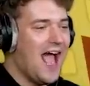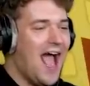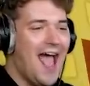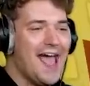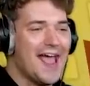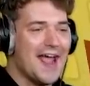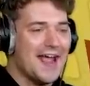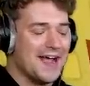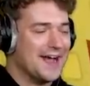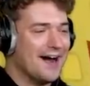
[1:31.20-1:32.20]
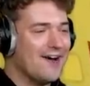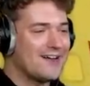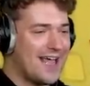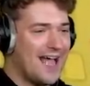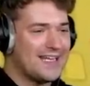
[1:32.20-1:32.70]
Hey!
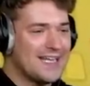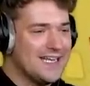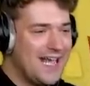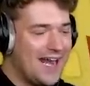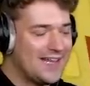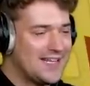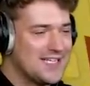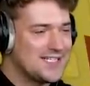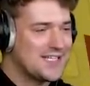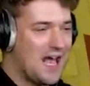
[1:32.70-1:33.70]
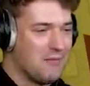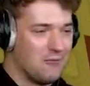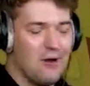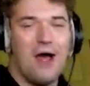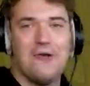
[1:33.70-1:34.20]
Okay, I didn't get it this time
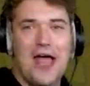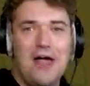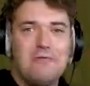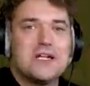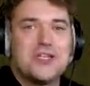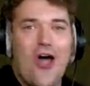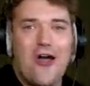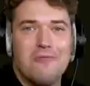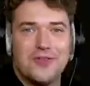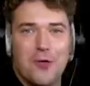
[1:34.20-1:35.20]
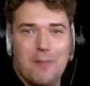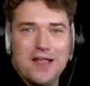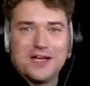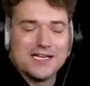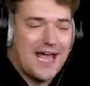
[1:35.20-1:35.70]
around. I'll return with the
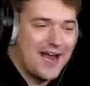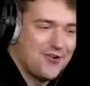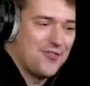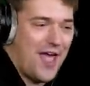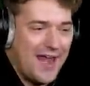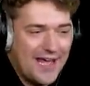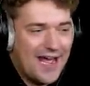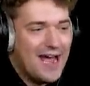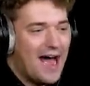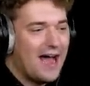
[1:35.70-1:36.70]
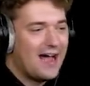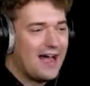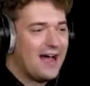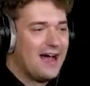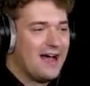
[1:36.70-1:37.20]
milk later then. Like a
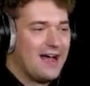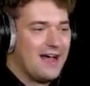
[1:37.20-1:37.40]
book.